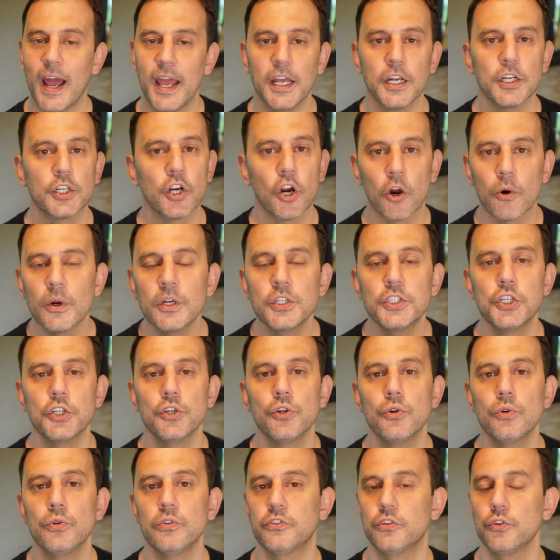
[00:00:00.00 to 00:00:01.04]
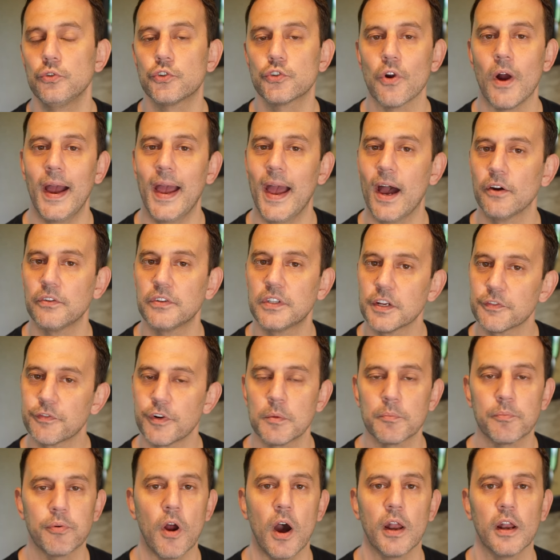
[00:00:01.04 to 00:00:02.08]
I encourage you to try out
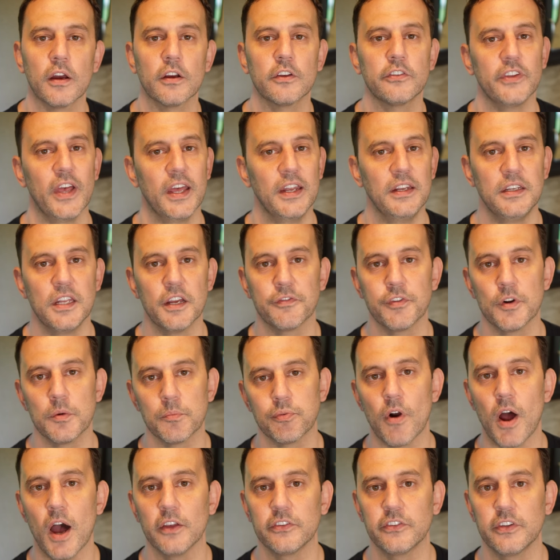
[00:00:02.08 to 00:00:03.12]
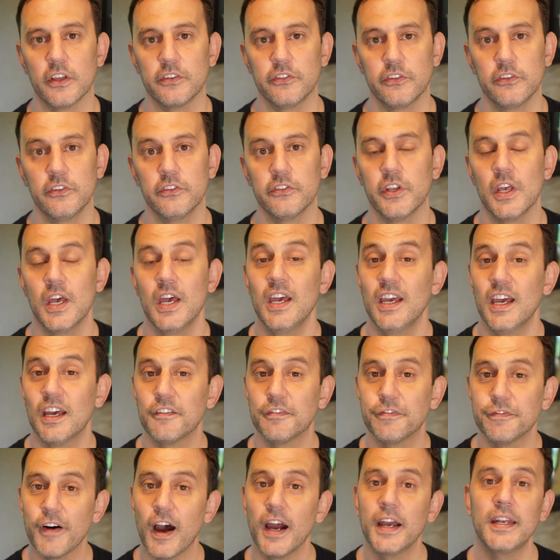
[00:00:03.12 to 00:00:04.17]
different products and different processes and
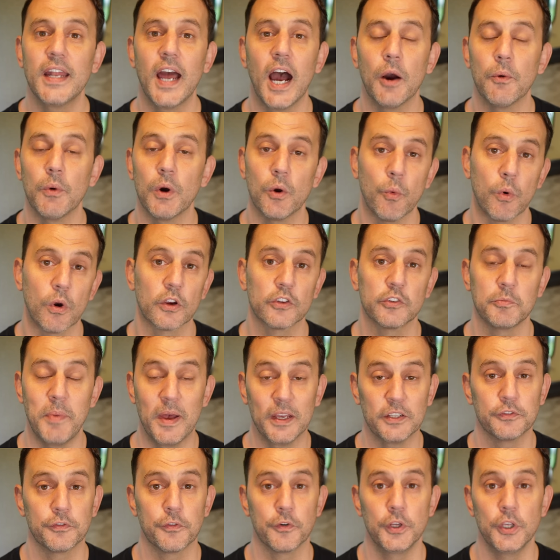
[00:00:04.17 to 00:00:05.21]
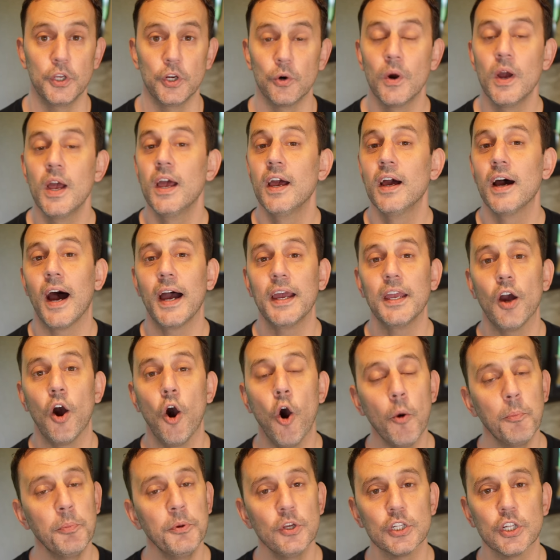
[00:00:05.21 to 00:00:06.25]
find out what works best for you. I
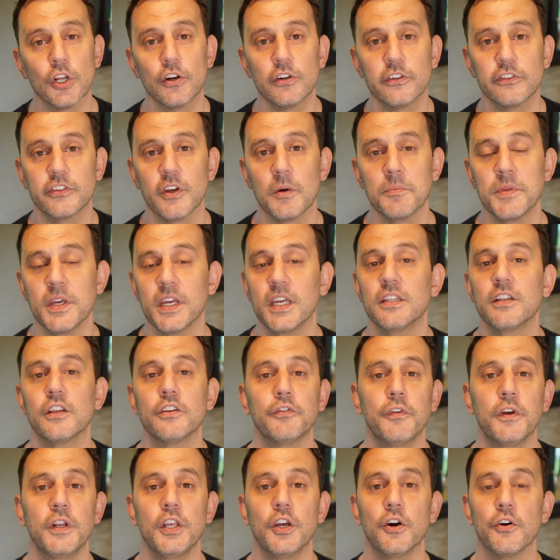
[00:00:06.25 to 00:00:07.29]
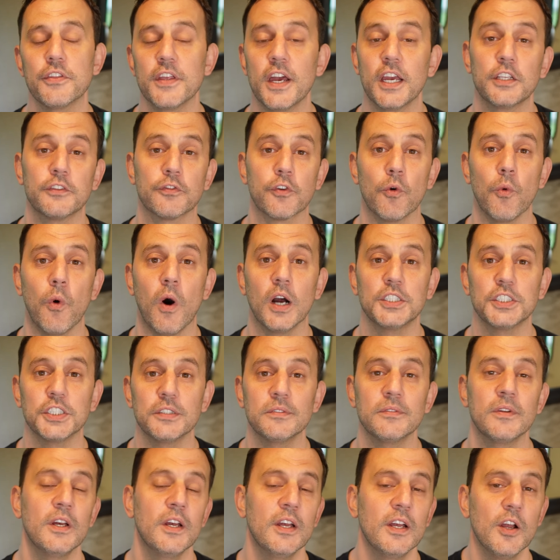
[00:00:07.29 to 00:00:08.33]
hope you learned something in this video. Thanks for
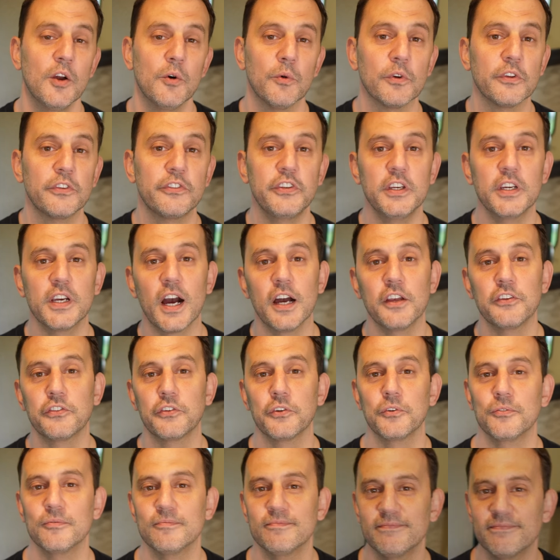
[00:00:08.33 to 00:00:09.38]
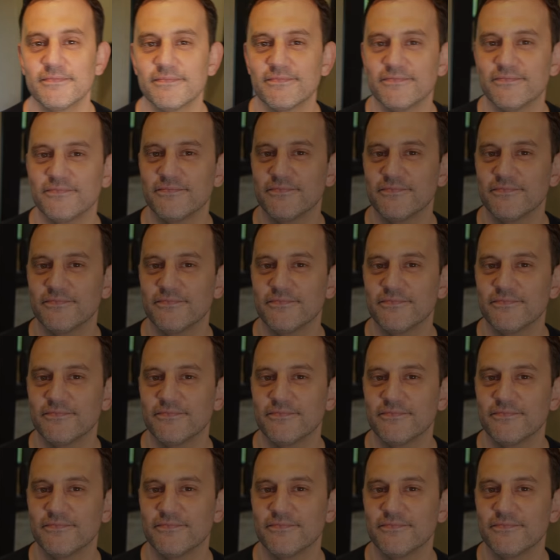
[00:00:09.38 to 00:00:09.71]
watching. We'll see you guys soon.